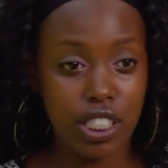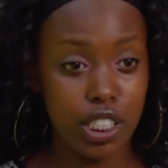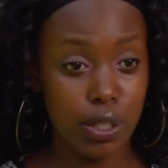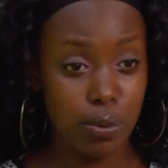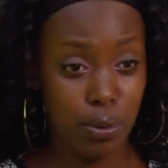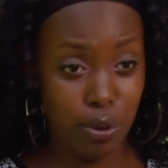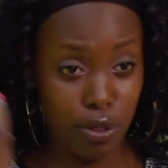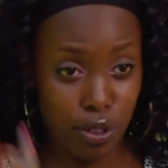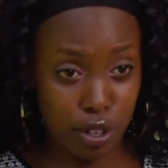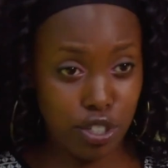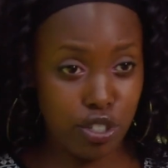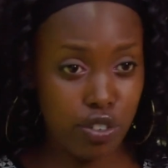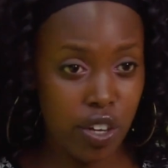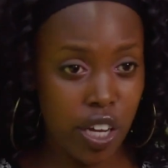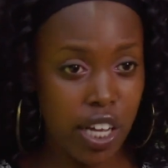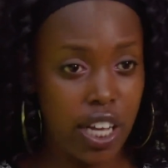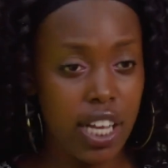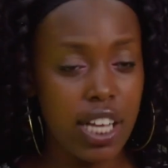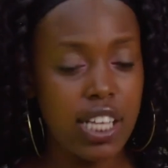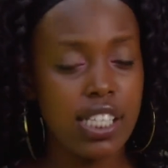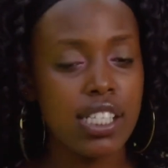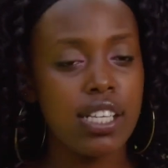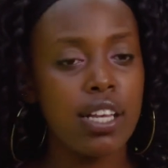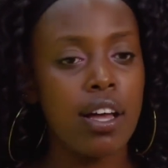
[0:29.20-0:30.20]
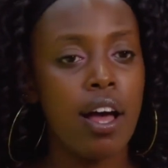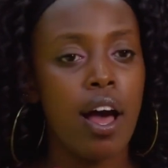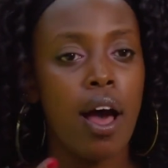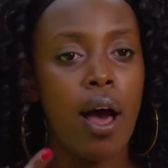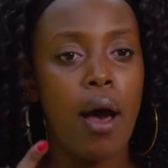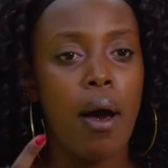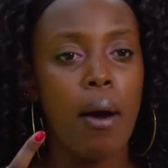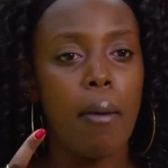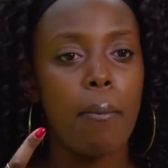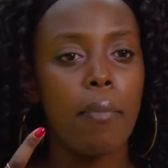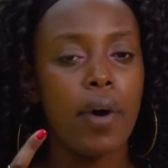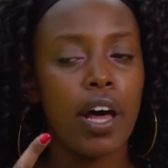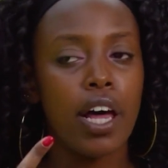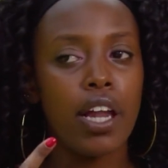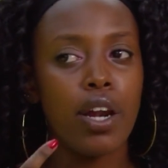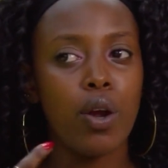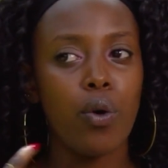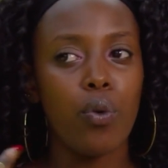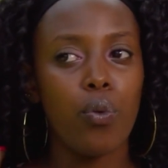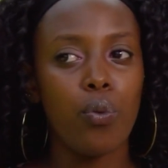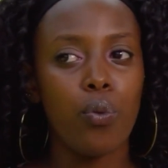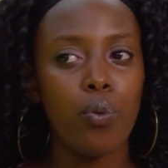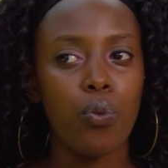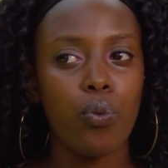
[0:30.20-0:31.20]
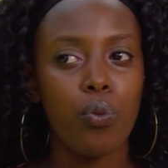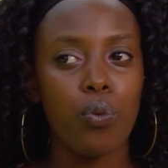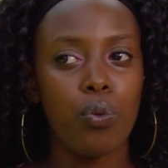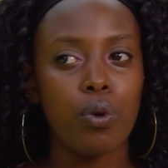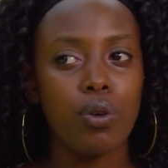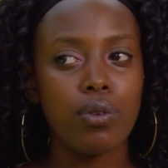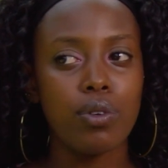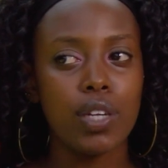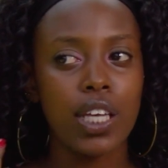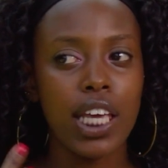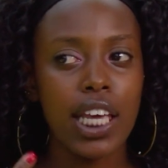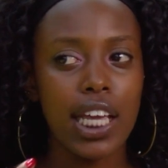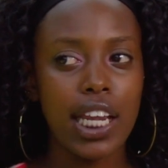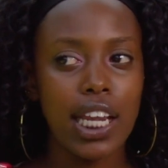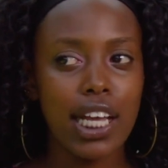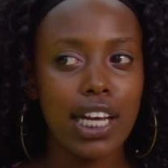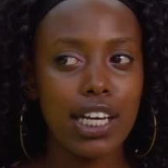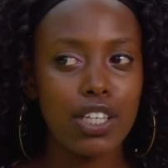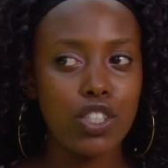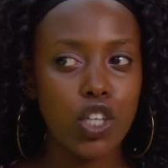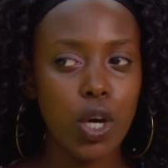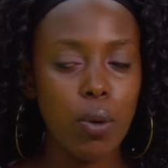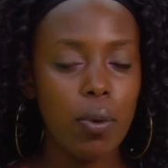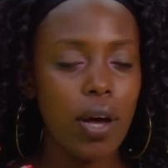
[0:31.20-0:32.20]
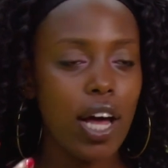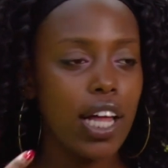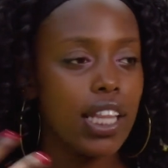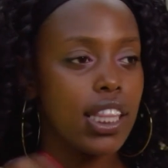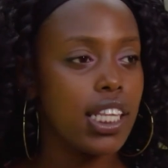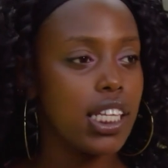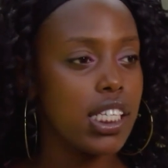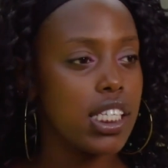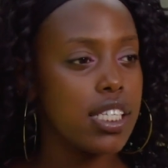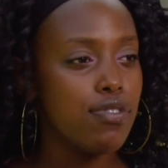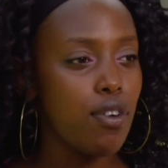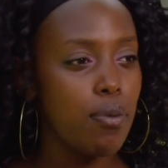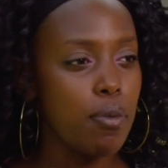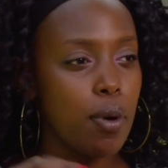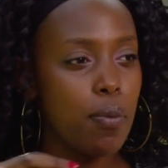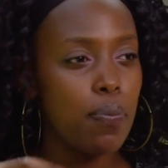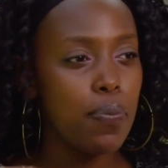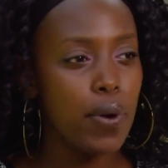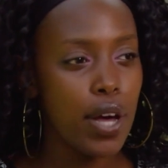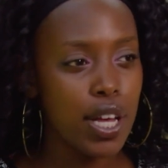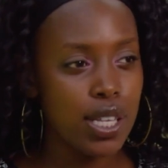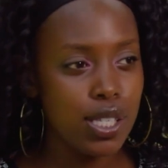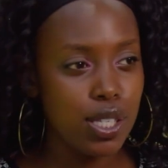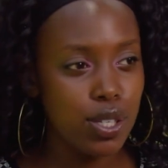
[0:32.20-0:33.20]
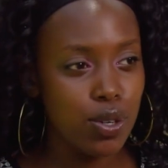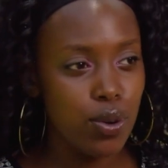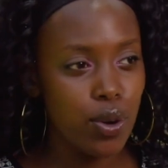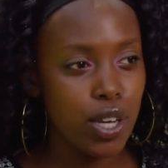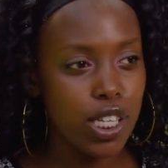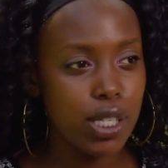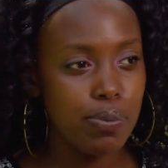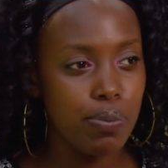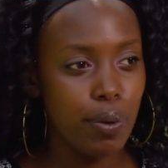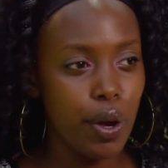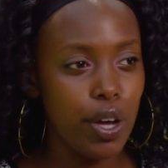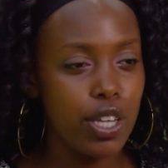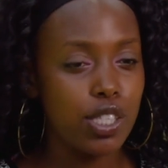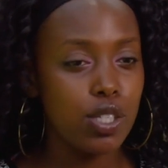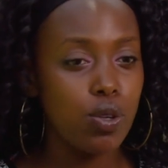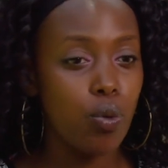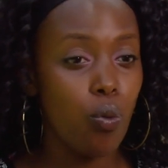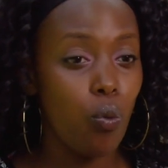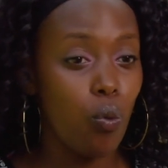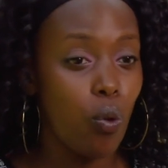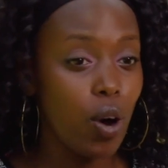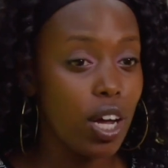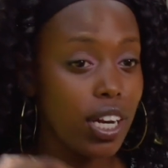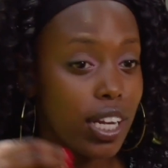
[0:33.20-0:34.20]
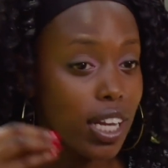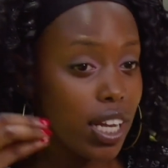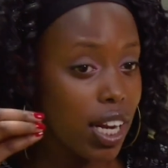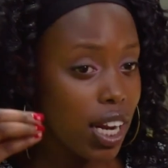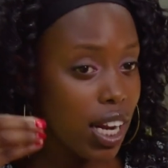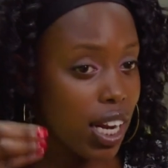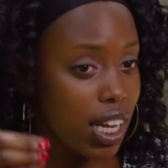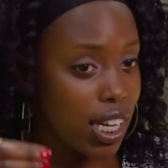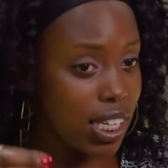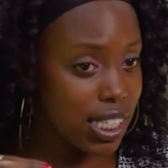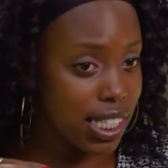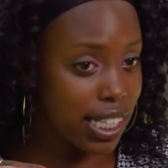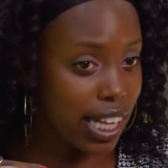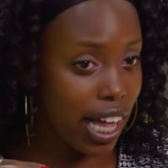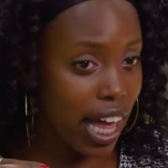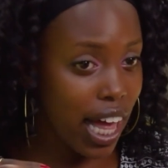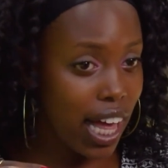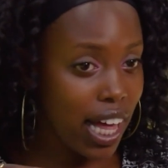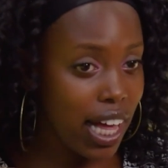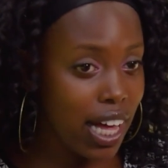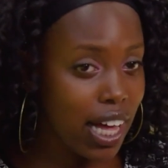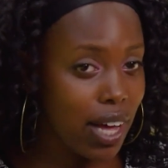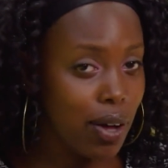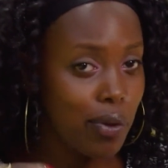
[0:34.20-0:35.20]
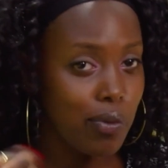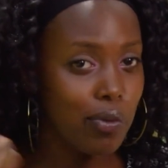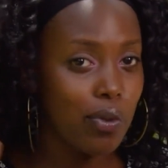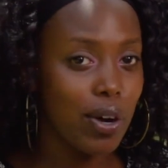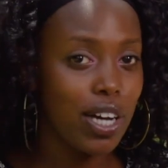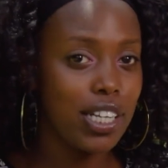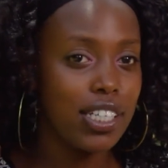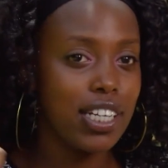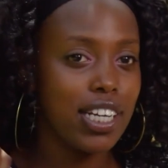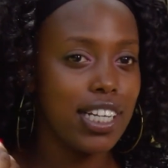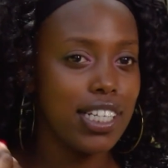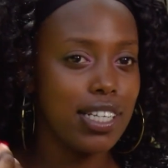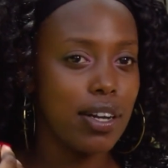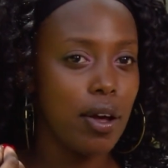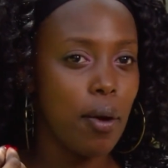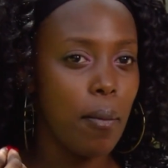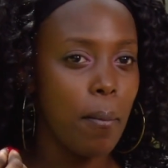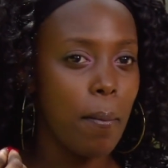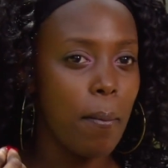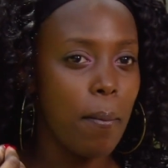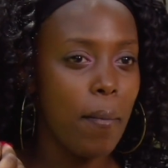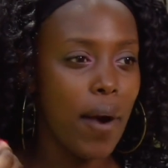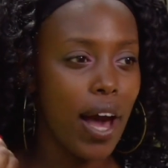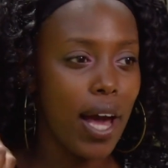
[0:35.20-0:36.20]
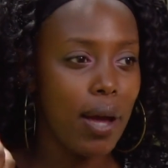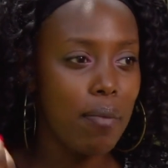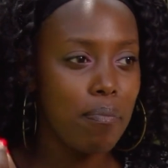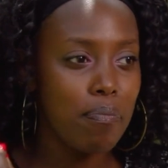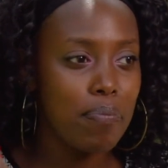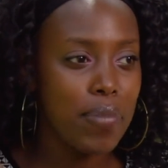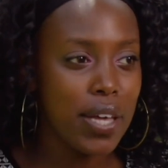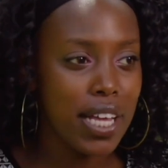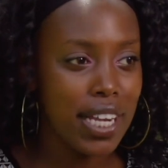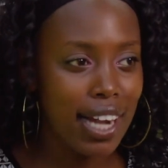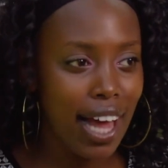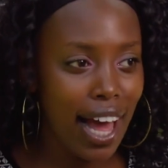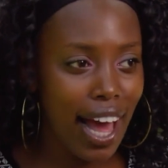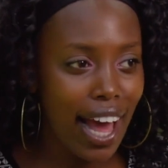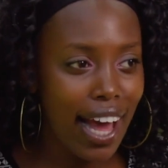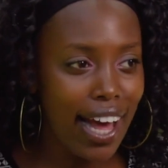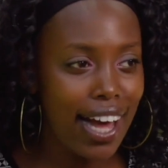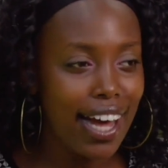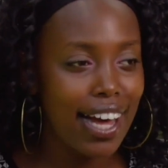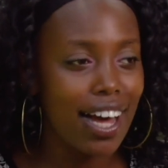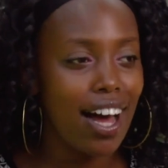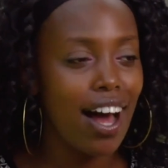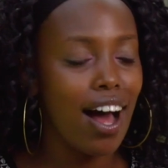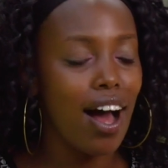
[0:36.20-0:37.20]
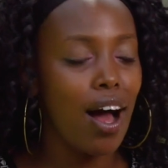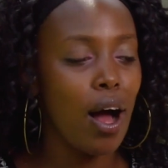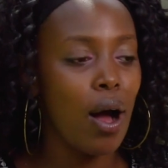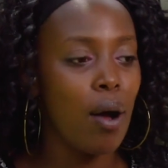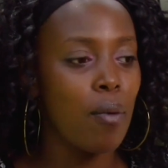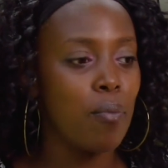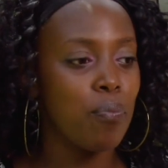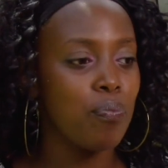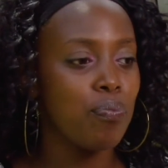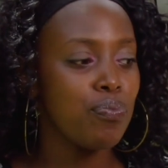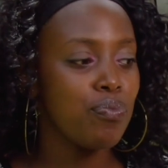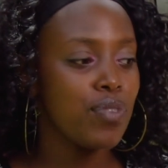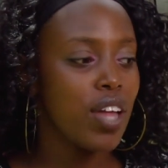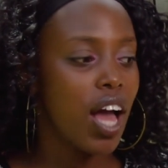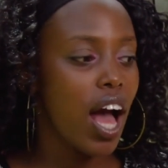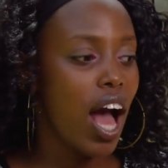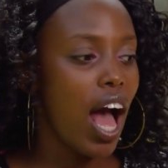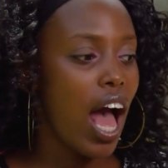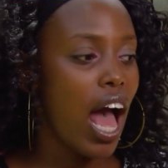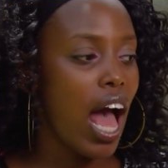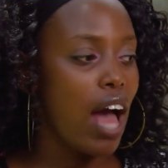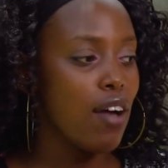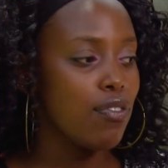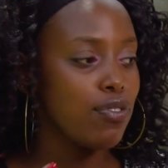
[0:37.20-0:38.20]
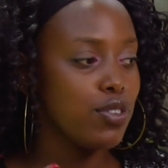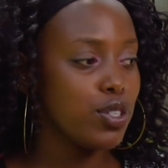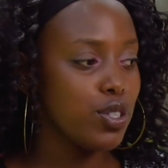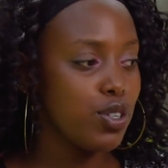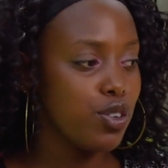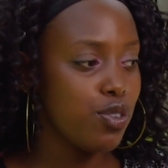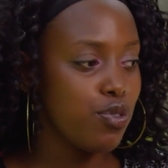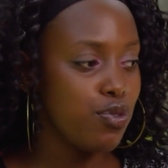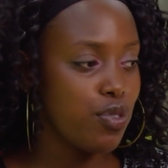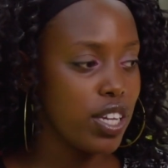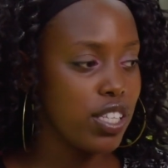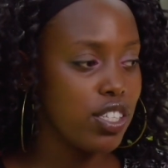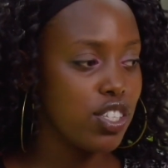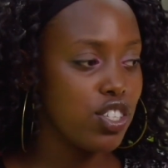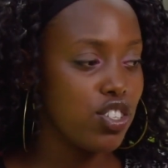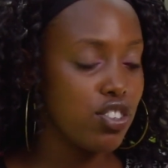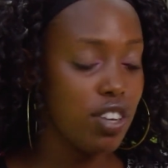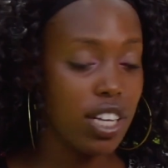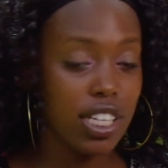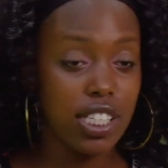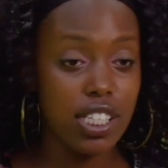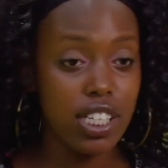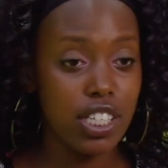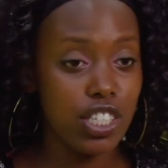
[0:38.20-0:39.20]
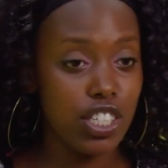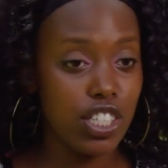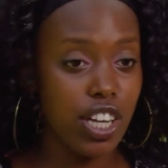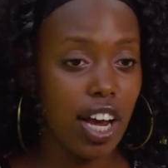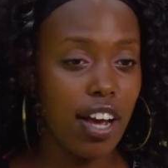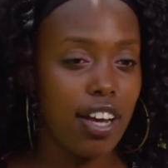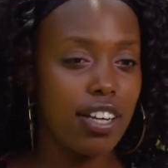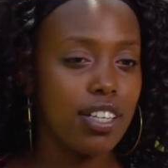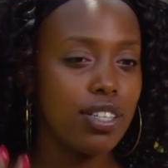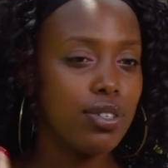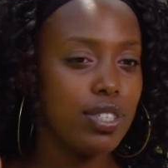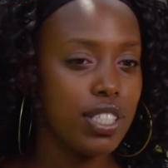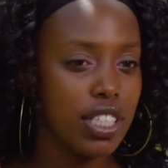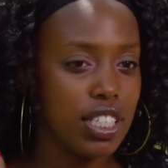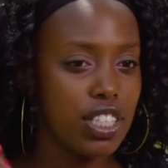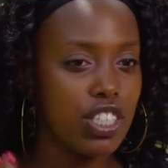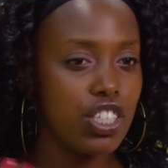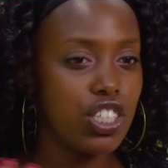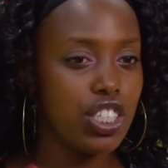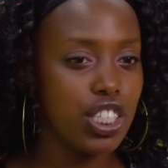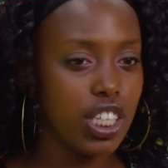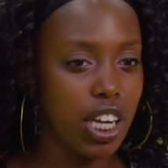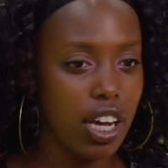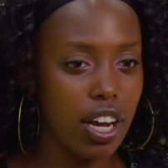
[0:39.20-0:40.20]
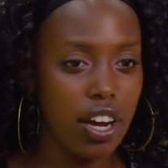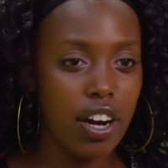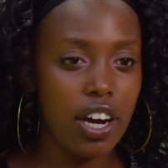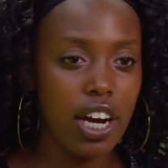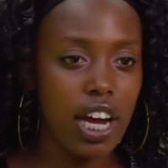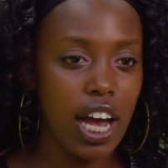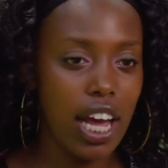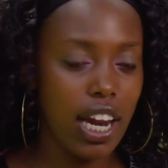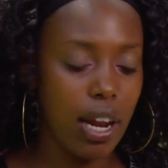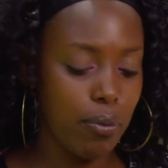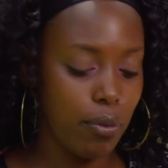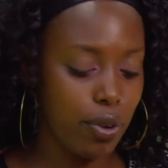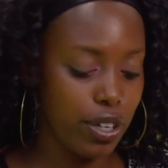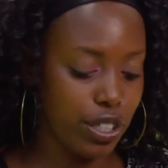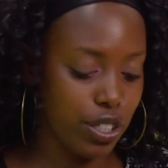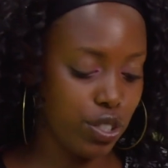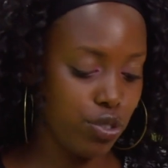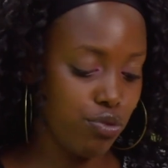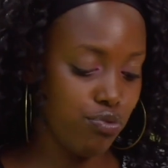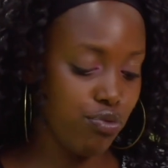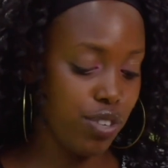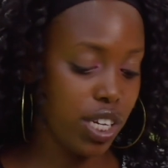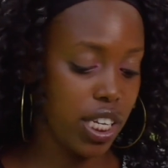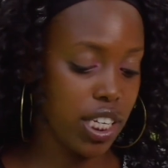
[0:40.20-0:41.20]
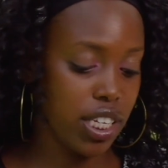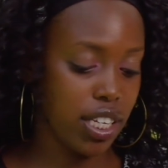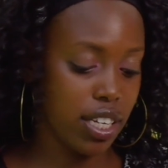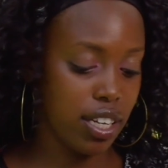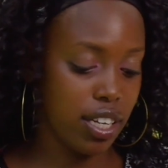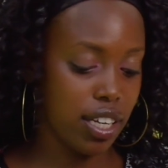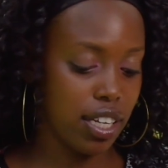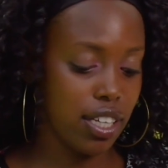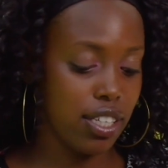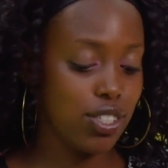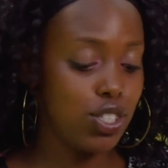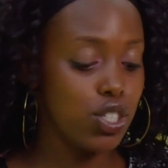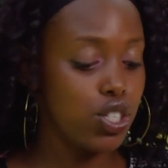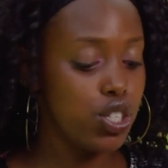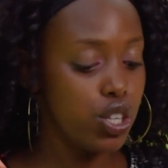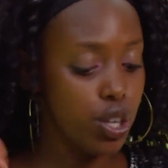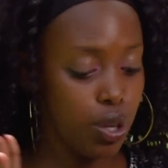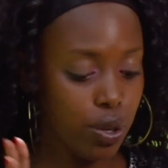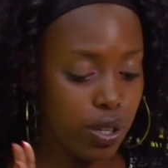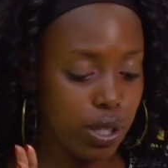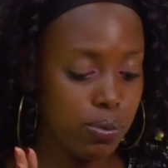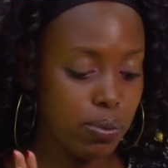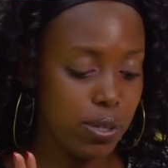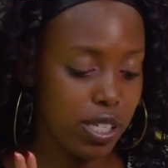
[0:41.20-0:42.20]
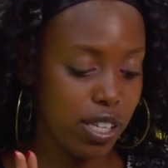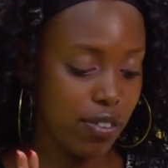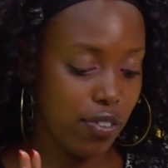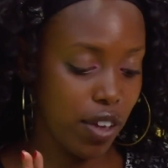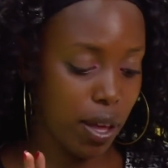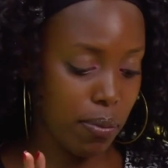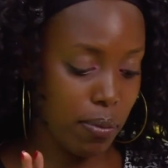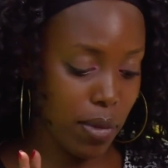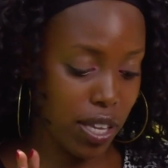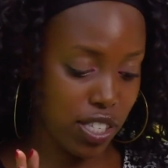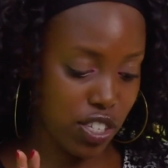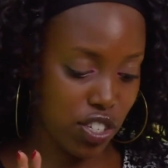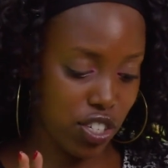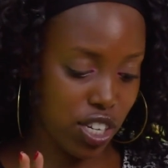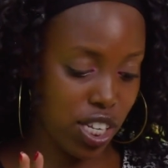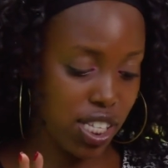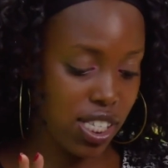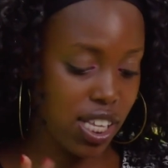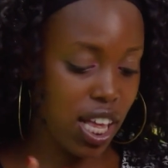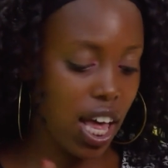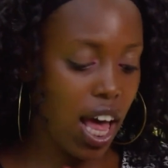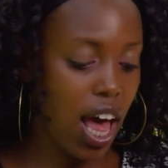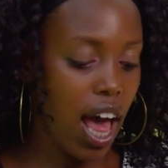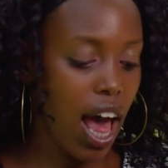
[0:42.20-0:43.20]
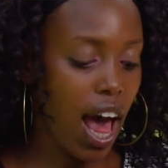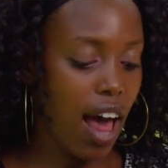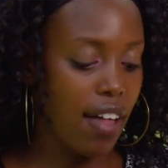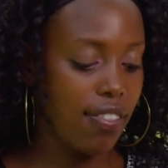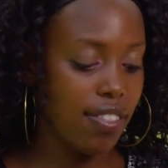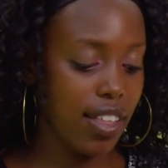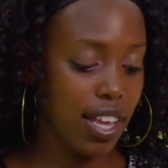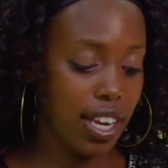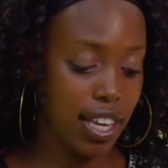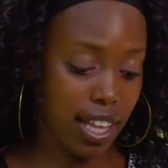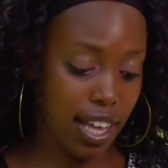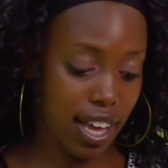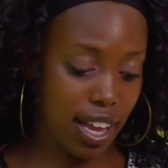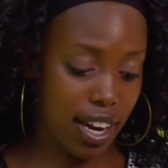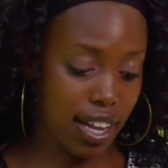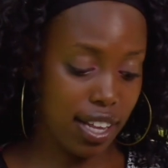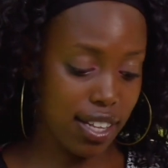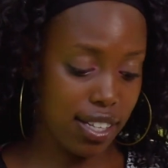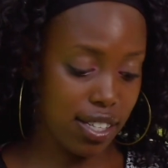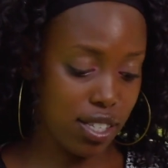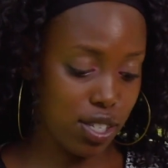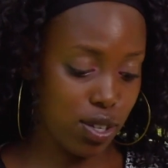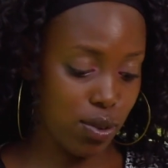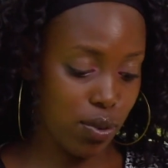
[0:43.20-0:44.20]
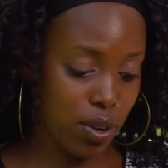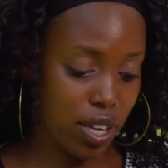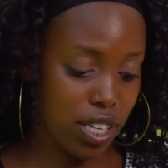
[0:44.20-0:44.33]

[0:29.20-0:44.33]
deal with your triggers, but healing and trauma, and this is from a personal experience, what it looks like, what it might be like. I have two friends, Tracy and Sharon, who did share, and I'm going to read two specific messages and then get into